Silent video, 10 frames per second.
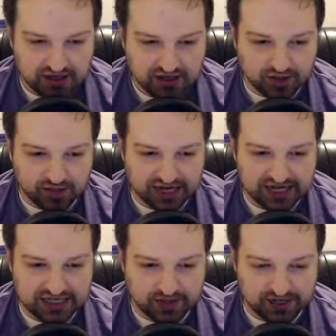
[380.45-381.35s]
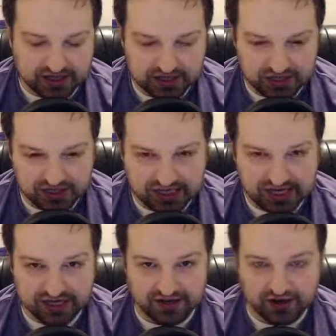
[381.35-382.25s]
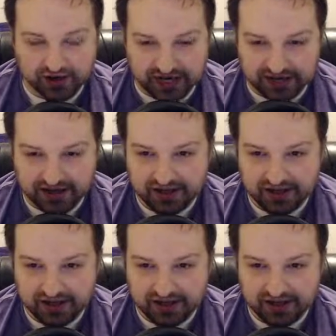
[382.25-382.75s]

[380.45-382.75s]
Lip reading: come in handy because you can kind of, okay,